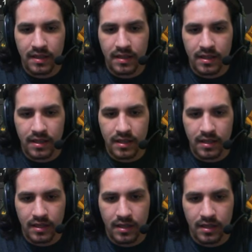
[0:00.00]

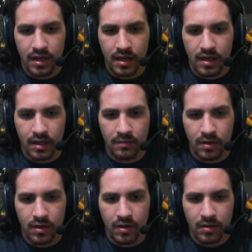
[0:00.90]
the, um,
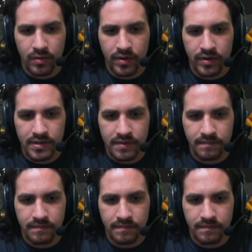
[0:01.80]
oh, where is it?